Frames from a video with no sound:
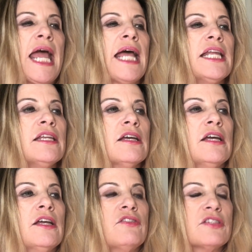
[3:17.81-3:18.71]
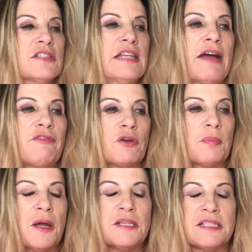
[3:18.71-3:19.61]
And this staffer,
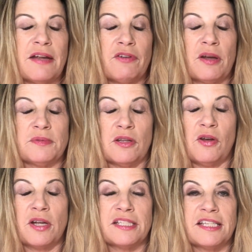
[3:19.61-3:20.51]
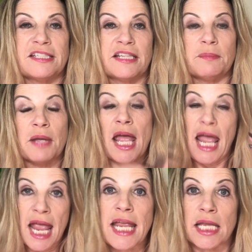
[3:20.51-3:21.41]
Biden staffer, comes along and says to them,
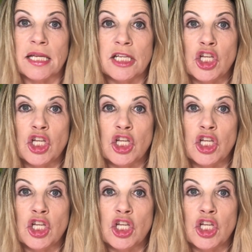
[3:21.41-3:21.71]
hey,